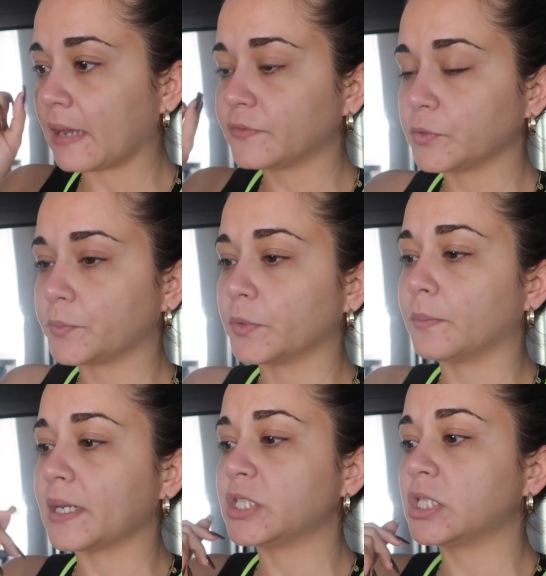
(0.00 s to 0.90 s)
have to
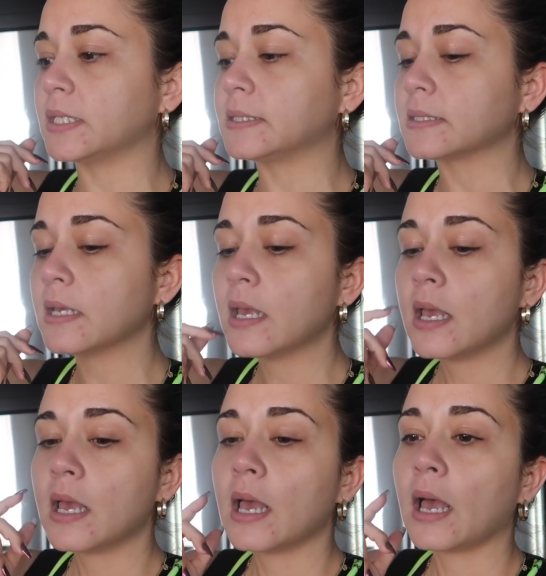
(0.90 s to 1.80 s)
put my sheets.
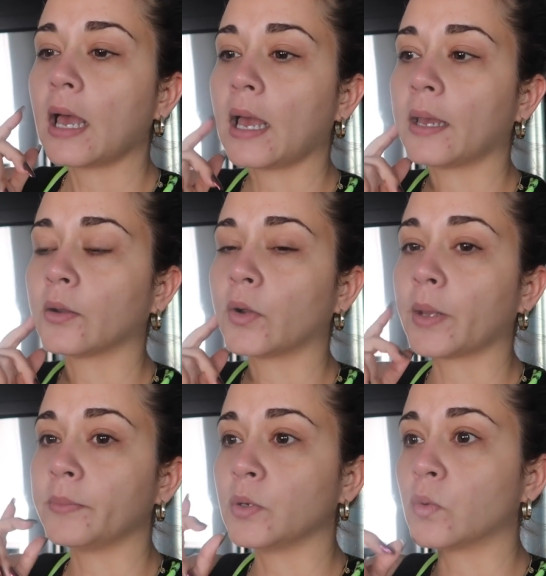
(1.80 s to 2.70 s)
I'm
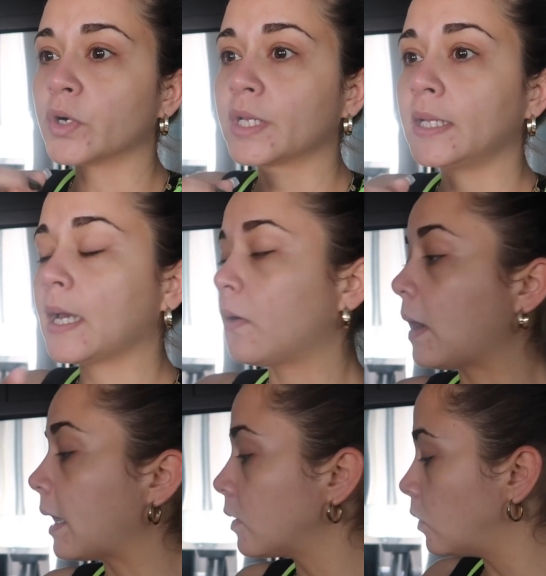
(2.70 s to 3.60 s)
gonna be working
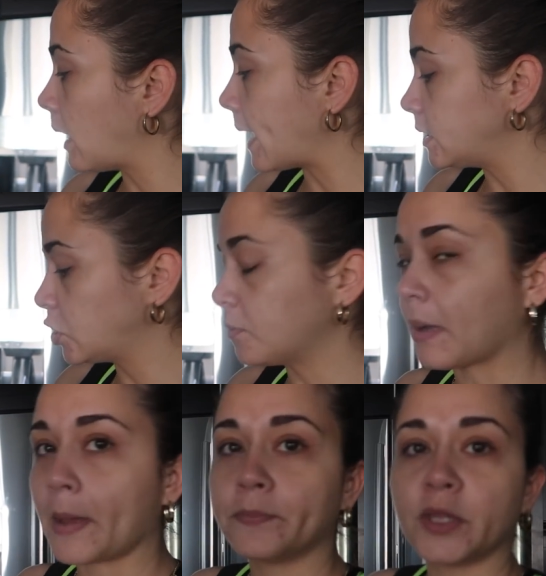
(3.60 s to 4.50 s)
out. I would like to
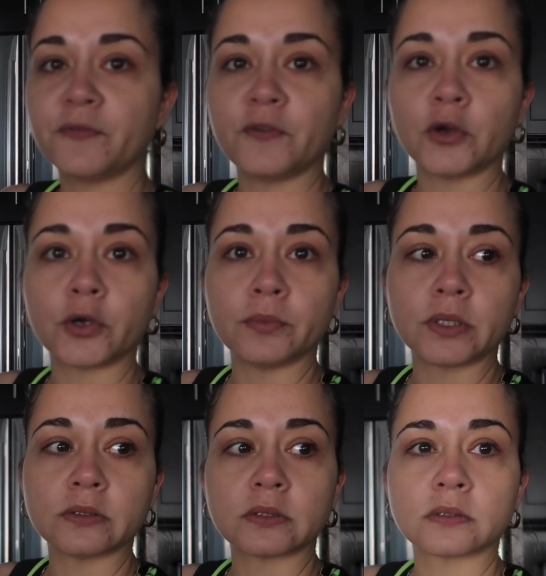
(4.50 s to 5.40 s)
mop the floor
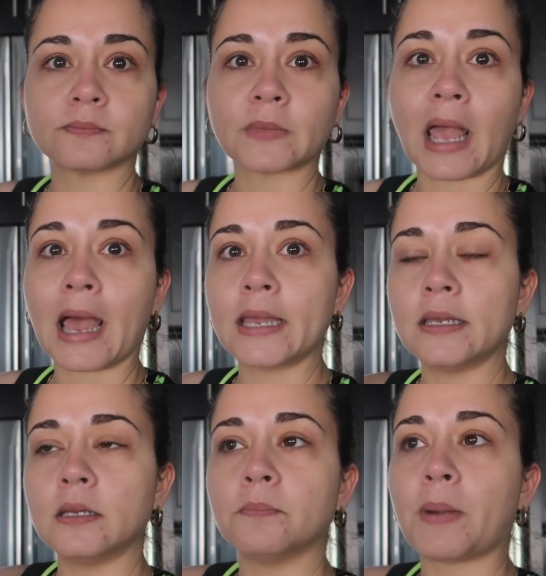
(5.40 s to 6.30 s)
because
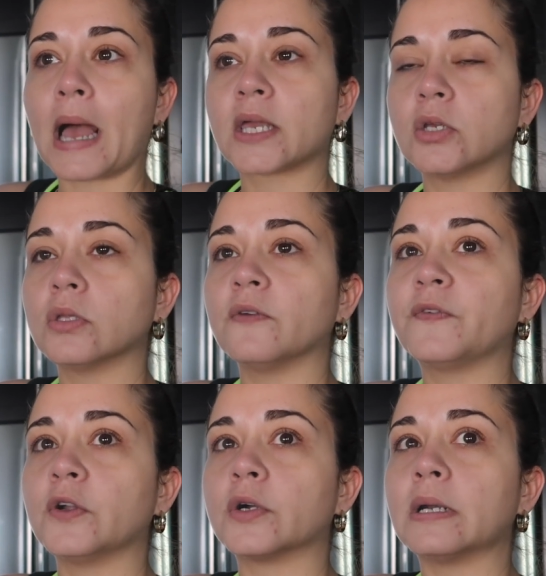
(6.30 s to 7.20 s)
I vacuumed the
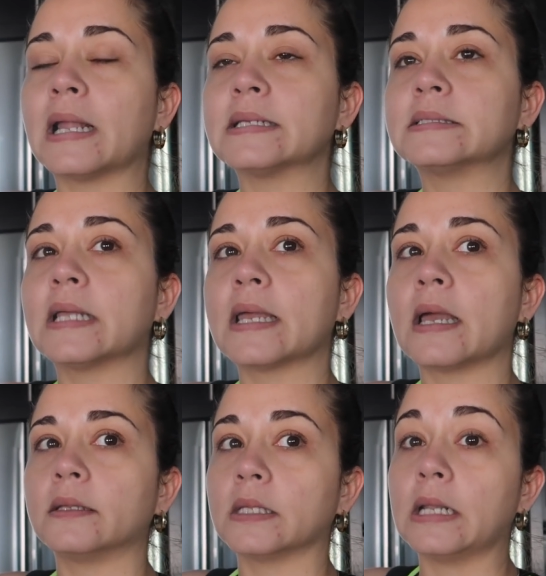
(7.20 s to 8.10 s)
floor last night
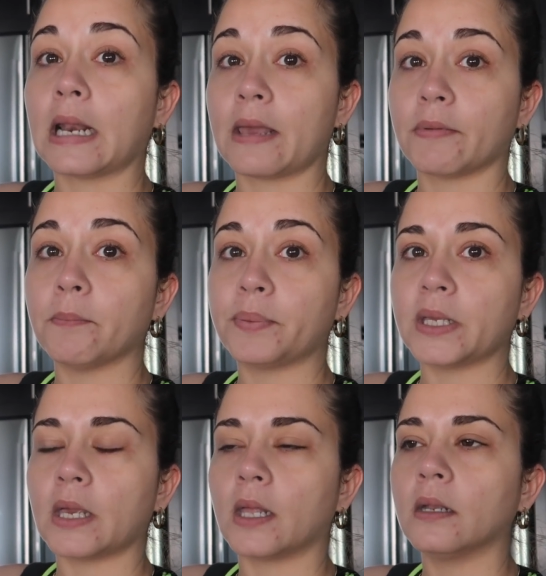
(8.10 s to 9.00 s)
at 11
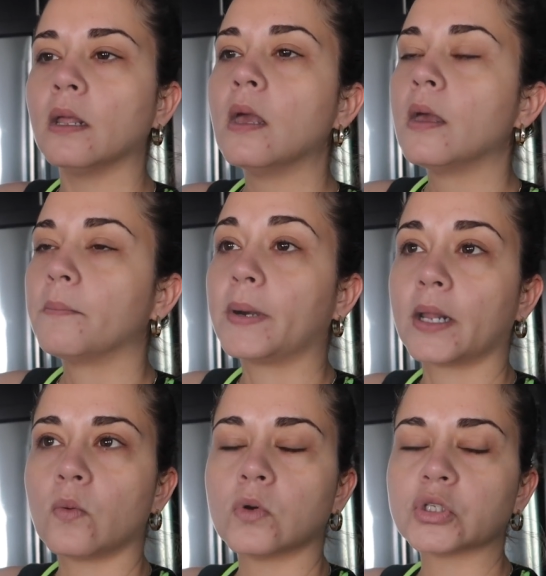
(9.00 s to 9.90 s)
p.m.
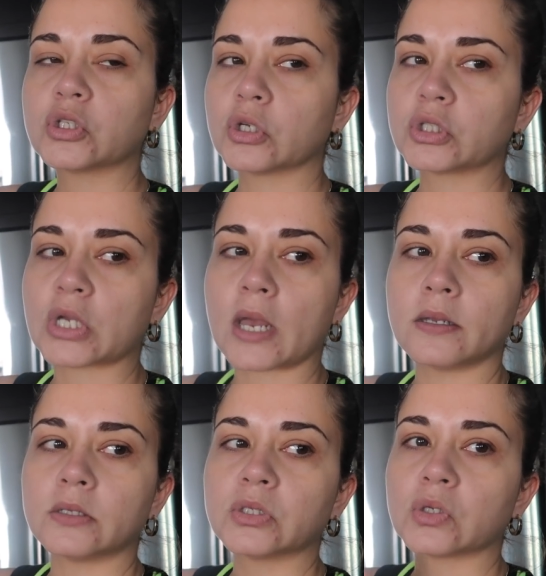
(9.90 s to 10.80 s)
but I was so
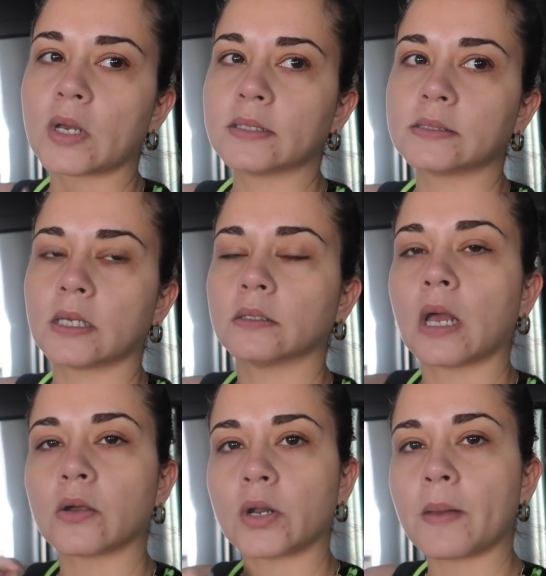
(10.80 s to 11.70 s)
tired, so I said
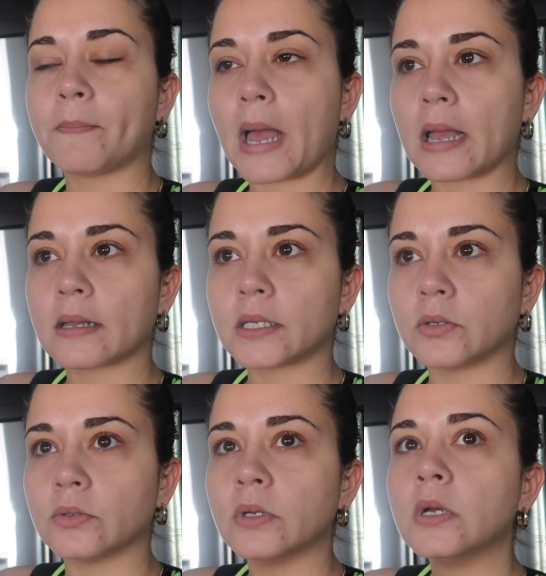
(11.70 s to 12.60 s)
I'm gonna
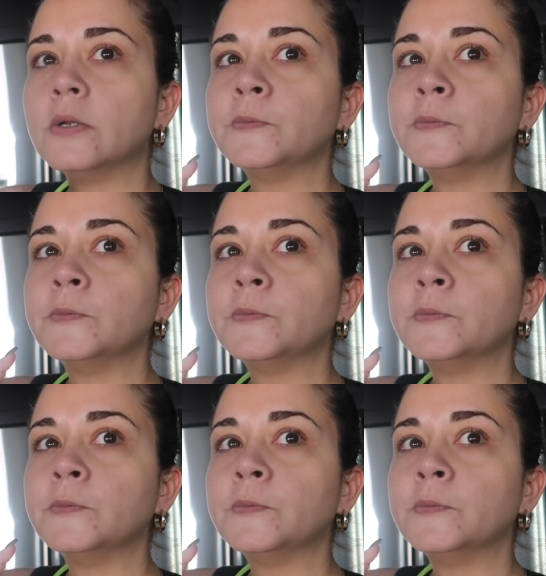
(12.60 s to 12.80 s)
vacuum